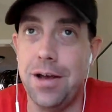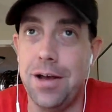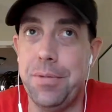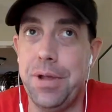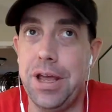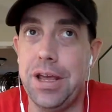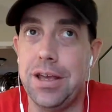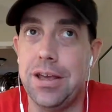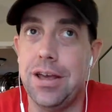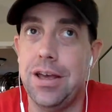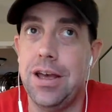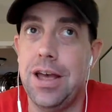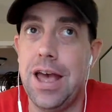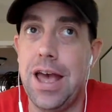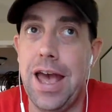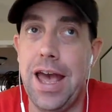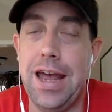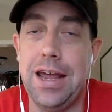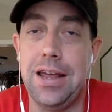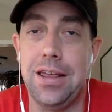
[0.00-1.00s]
I'm like,
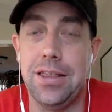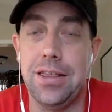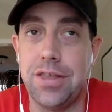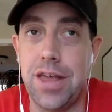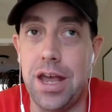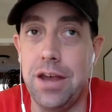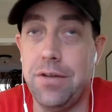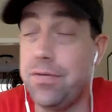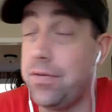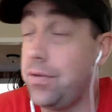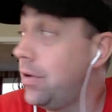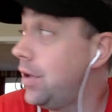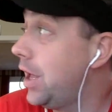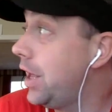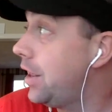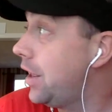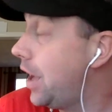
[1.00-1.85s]
hey, thankful.